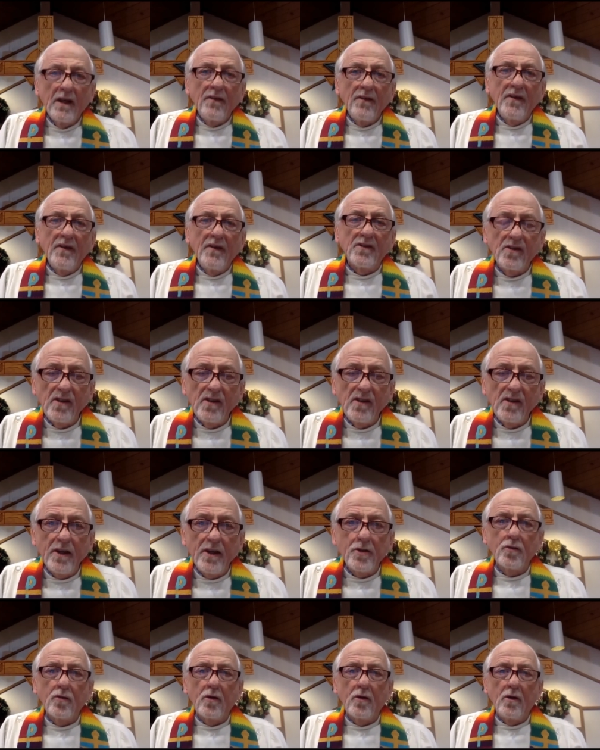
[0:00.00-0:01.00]
the
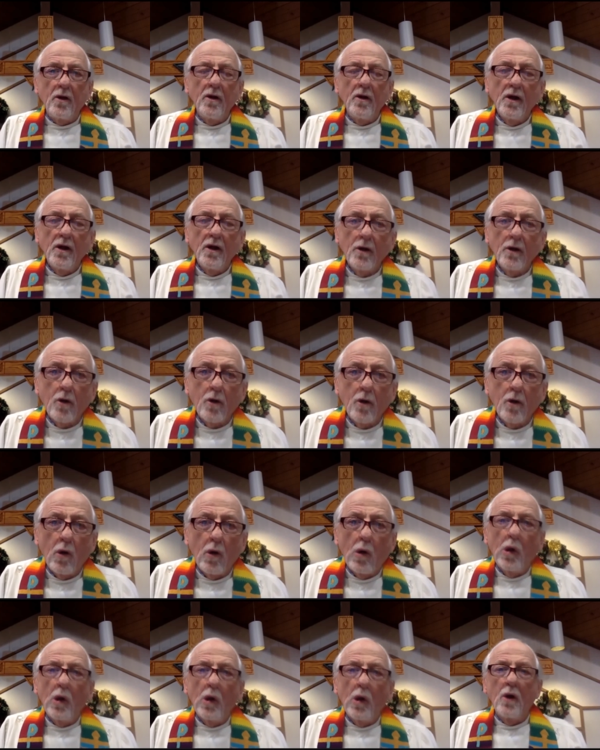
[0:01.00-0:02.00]
central,
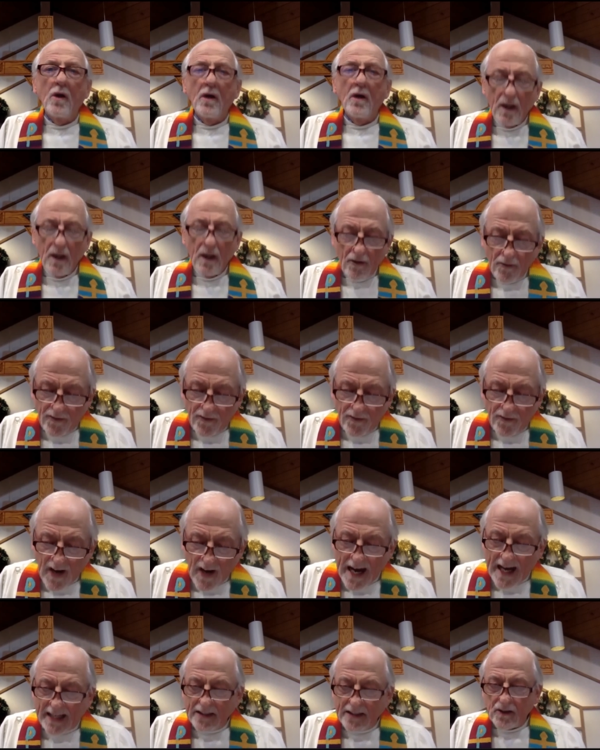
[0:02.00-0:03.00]
core,
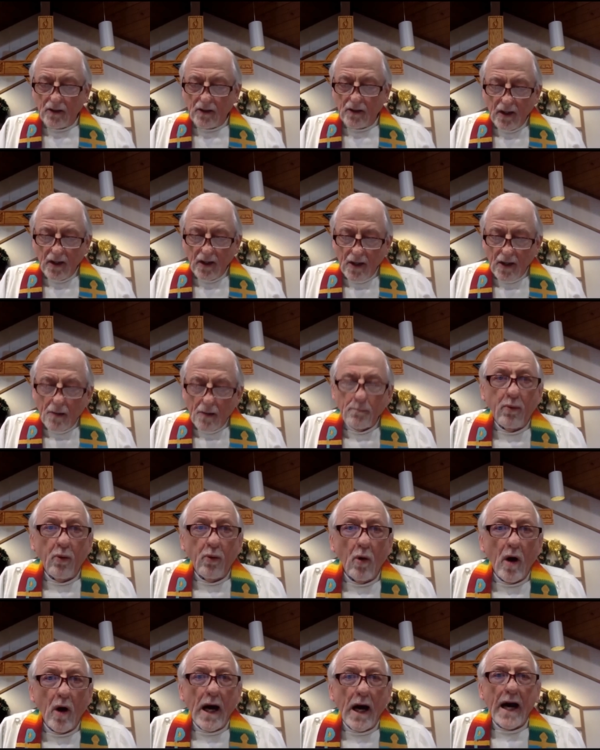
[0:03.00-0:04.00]
vital,
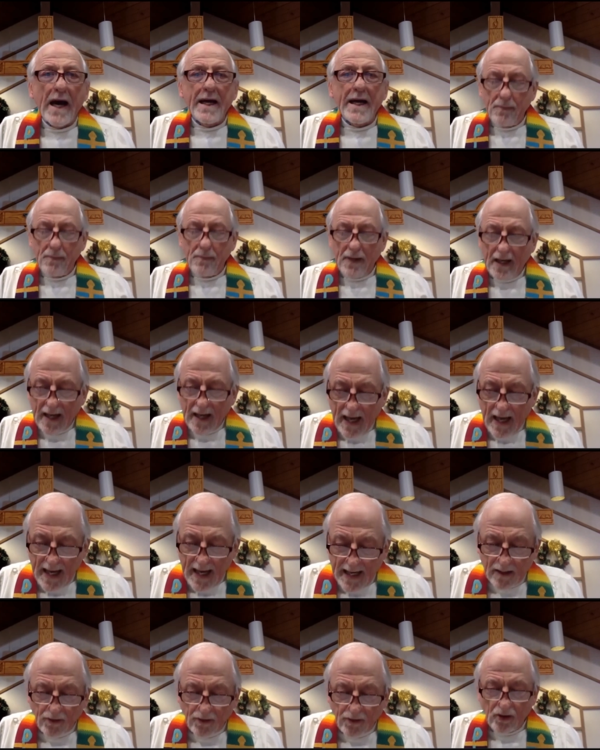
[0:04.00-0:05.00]
prime
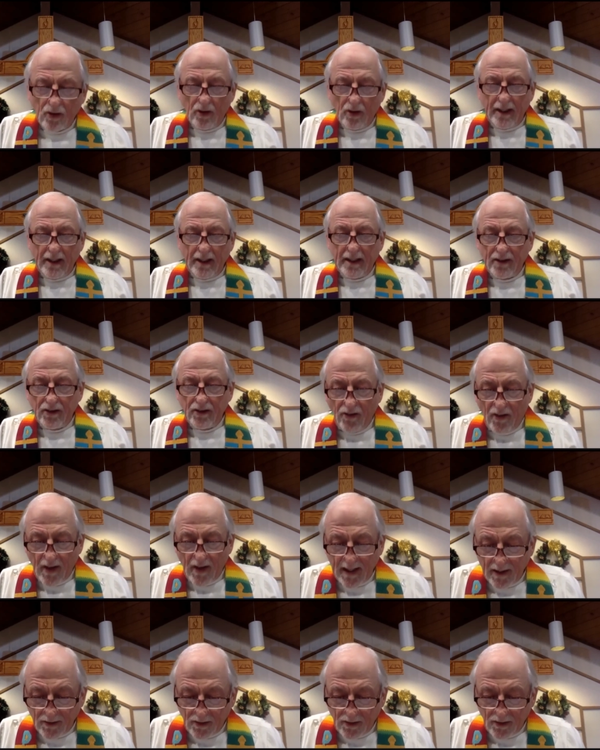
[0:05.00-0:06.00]
answer is
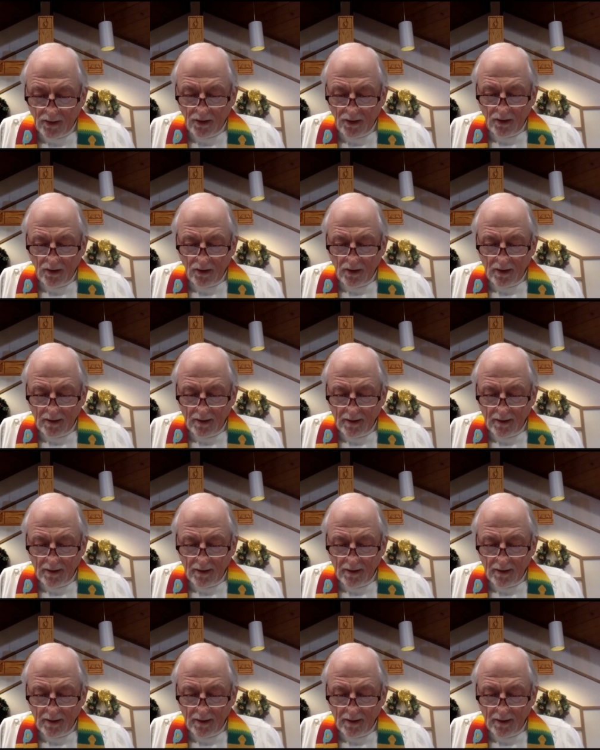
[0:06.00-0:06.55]
this.